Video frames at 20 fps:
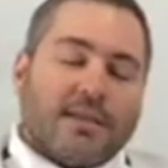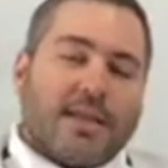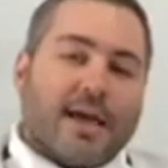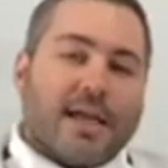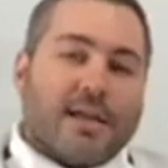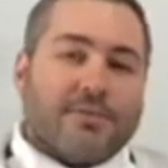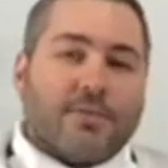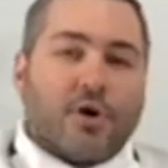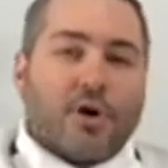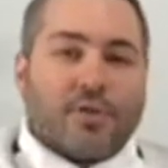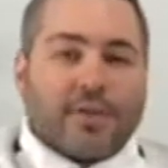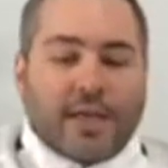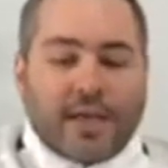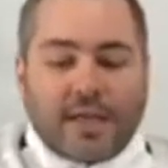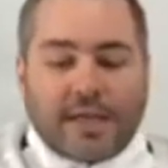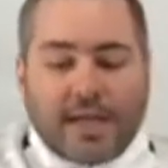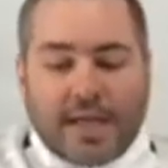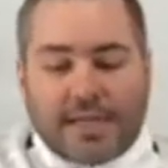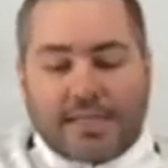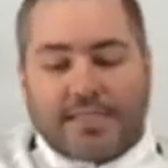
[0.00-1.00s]
in light of all
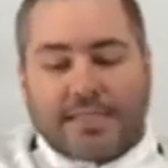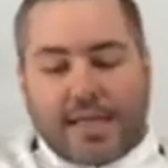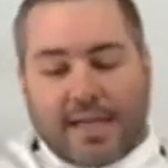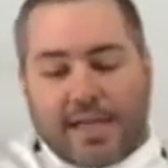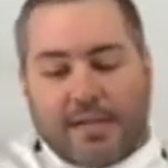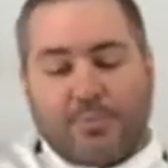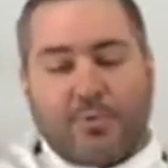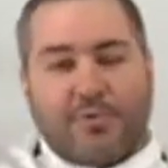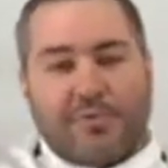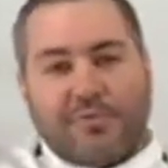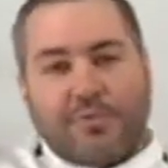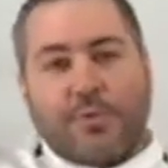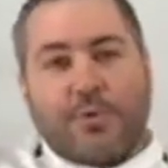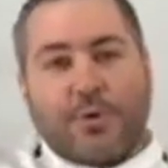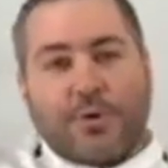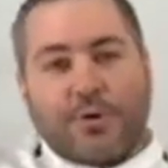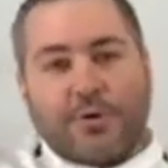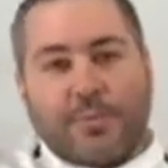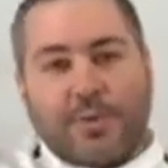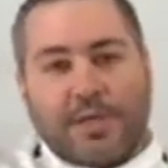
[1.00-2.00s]
that, I decided to move
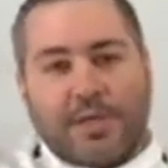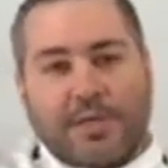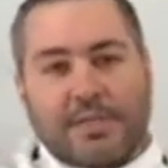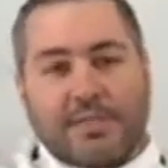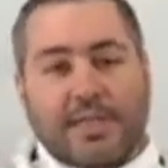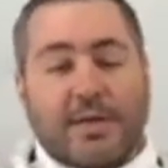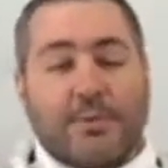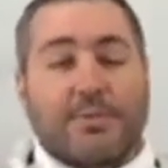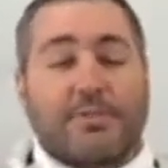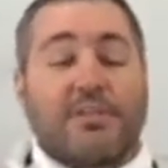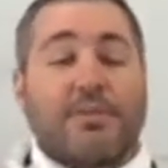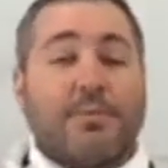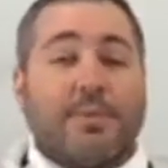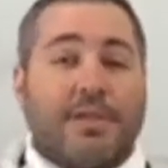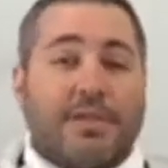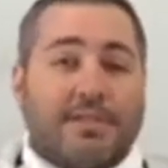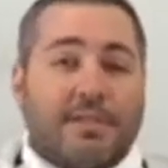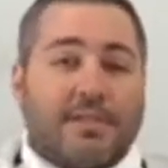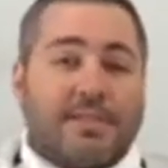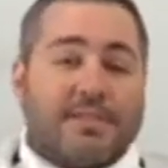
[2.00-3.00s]
forward because I was
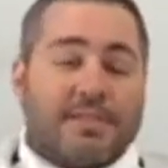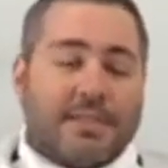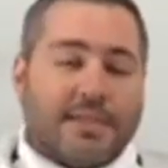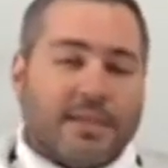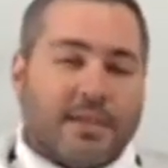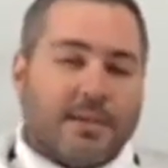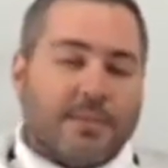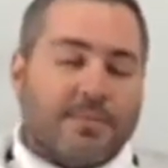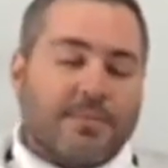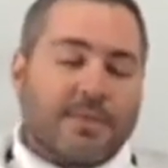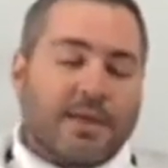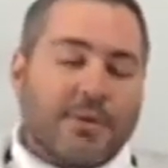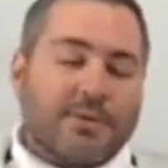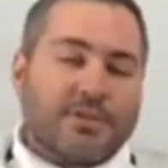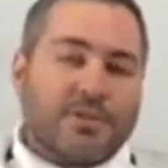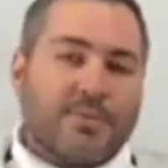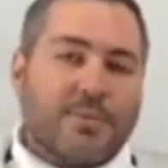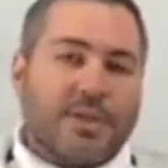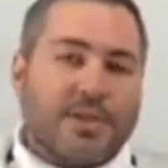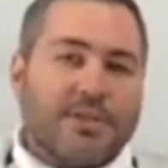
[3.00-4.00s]
committed to this team, I
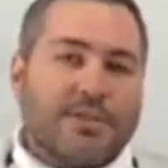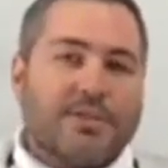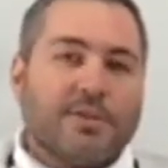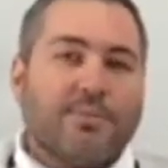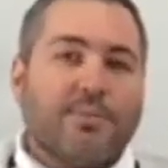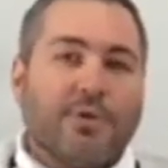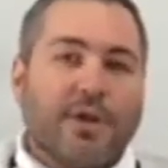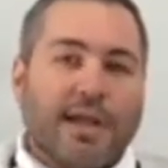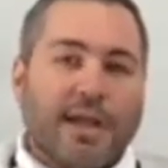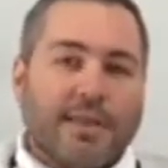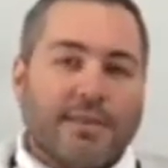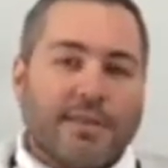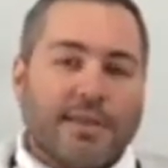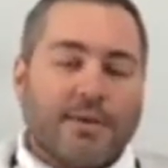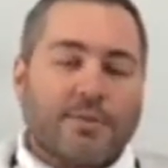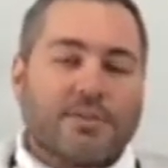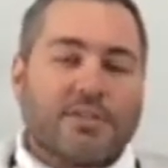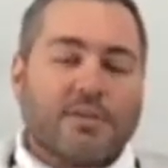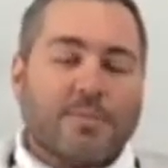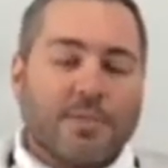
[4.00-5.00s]
was committed to the brand,
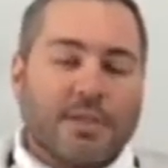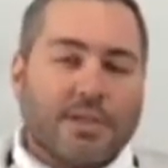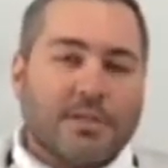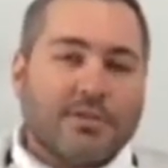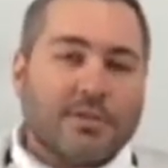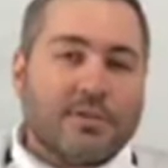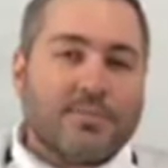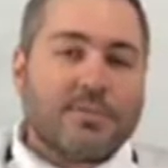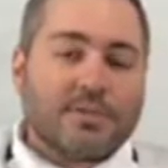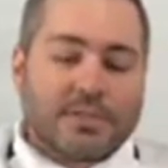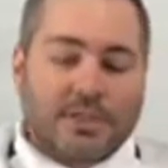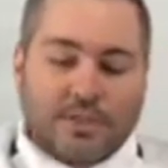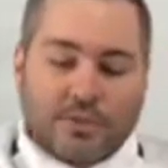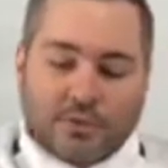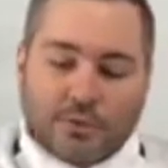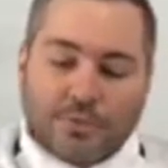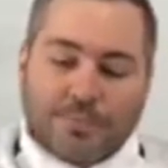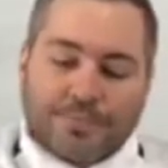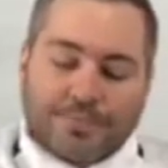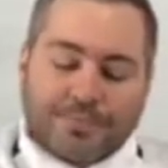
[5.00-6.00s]
and I was committed to the
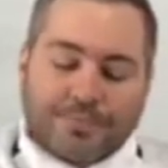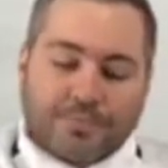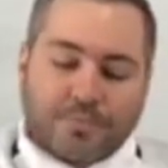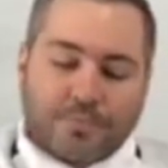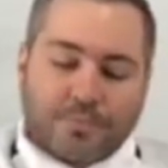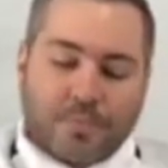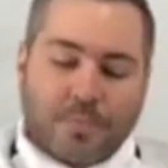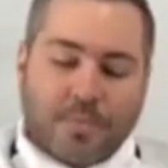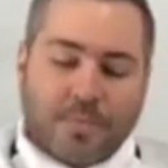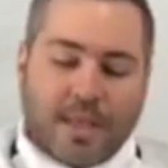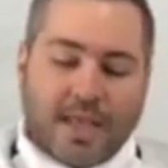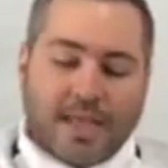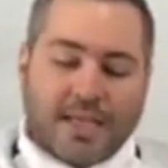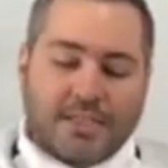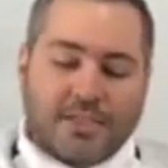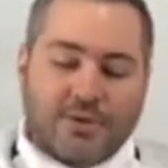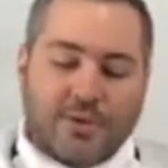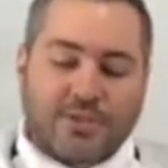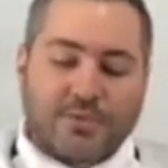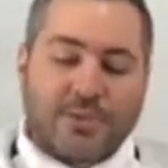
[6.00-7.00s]
potential.
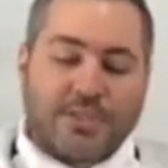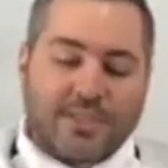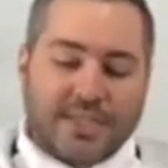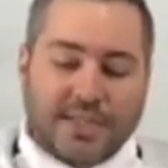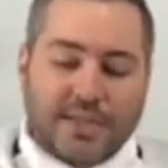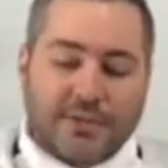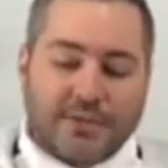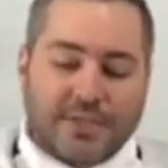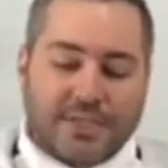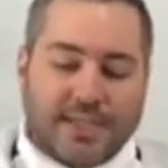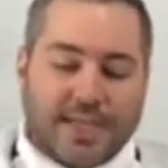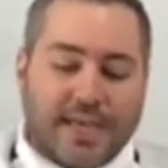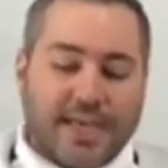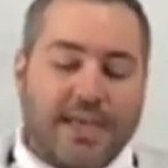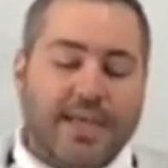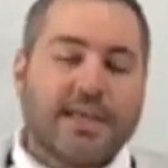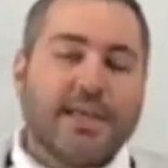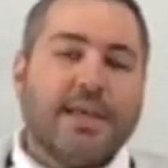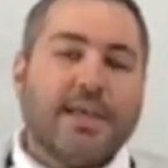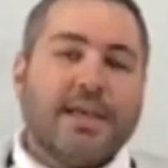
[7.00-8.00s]
And so as we sit here
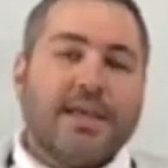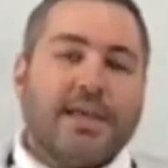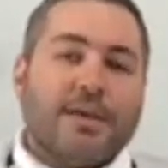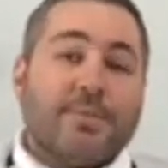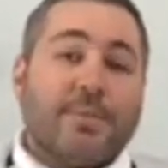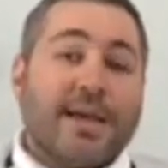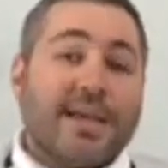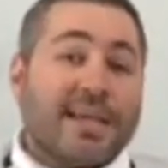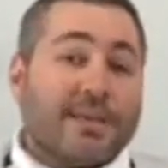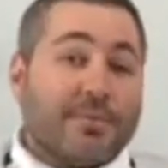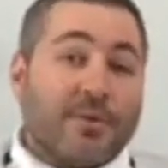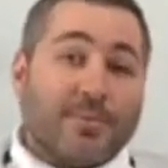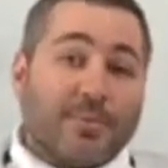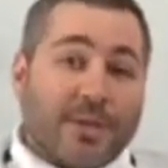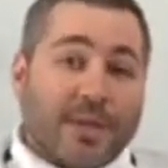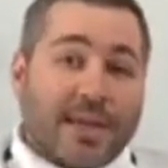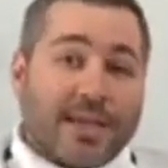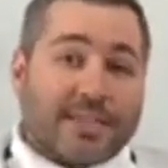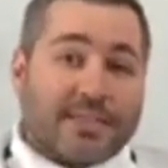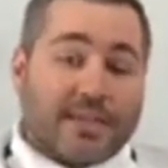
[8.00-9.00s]
today, my
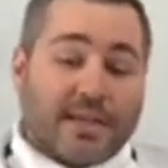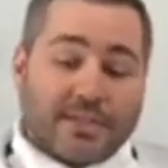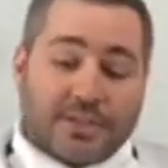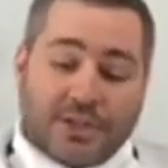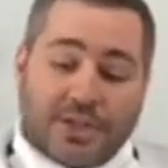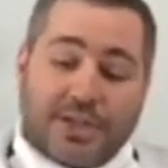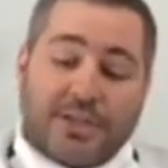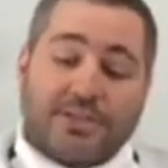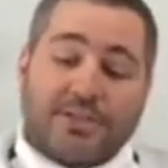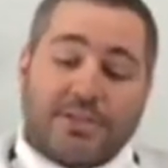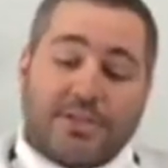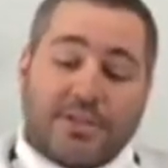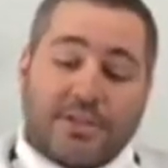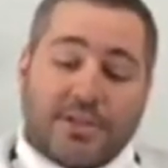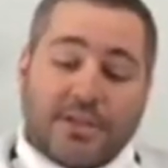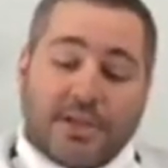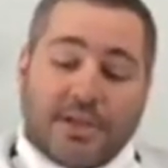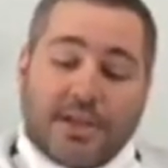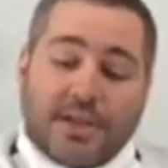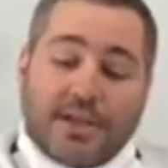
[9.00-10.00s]
commitment has not changed.
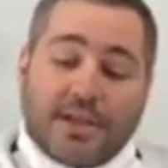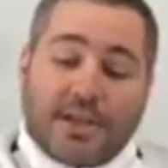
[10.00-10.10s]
